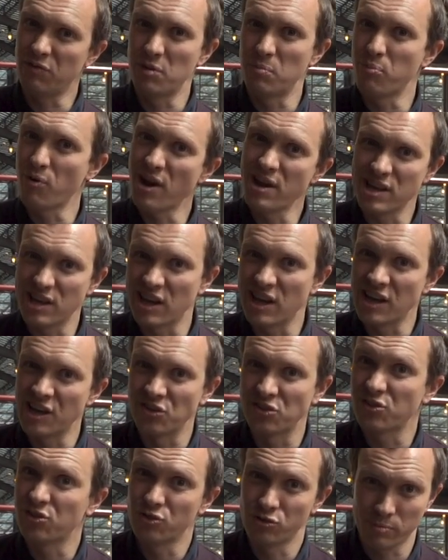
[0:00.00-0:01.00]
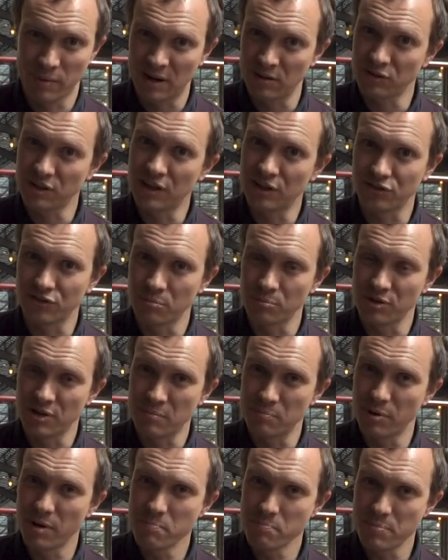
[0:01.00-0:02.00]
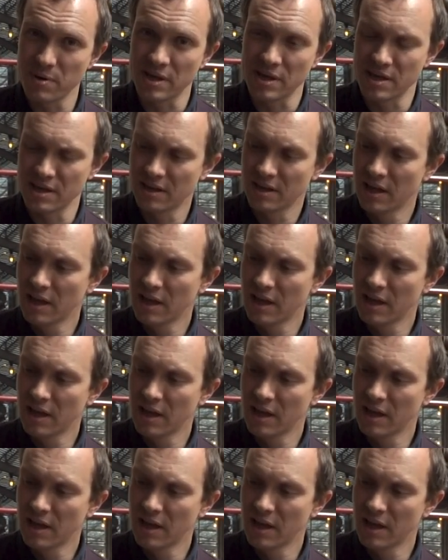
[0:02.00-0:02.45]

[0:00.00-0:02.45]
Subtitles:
if you're braking, it's because you're about to hit something bumpy.